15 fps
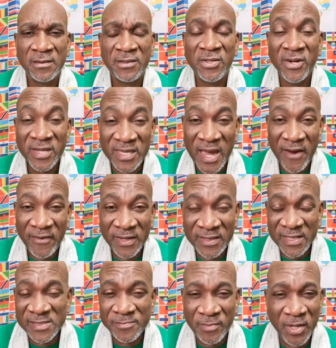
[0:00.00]
you're carrying
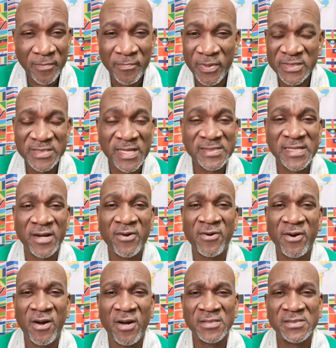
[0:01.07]
these blood pressures
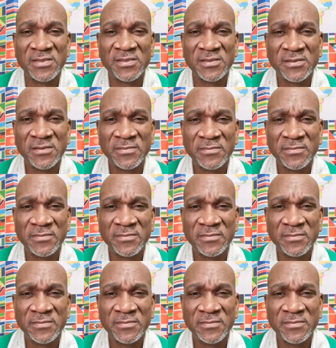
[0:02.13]
across.